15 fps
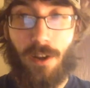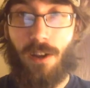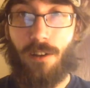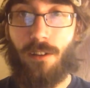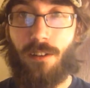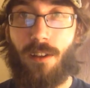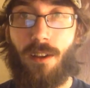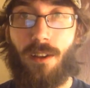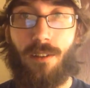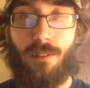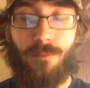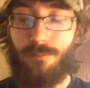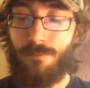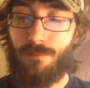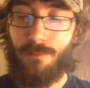out of
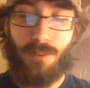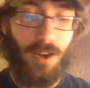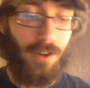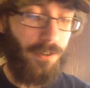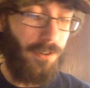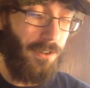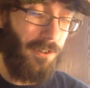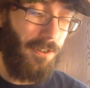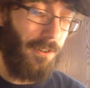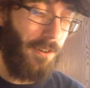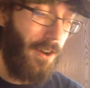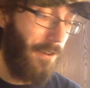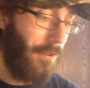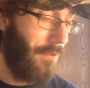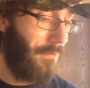10. Not good,
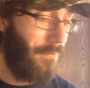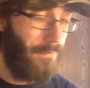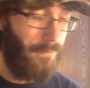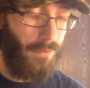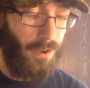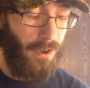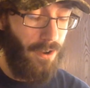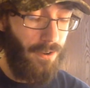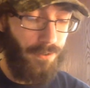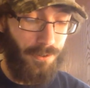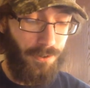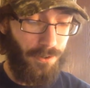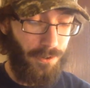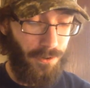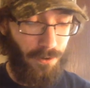not
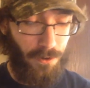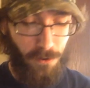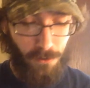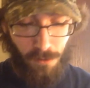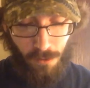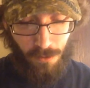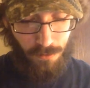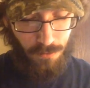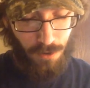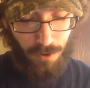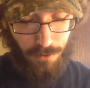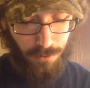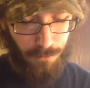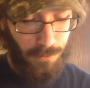good at all. Not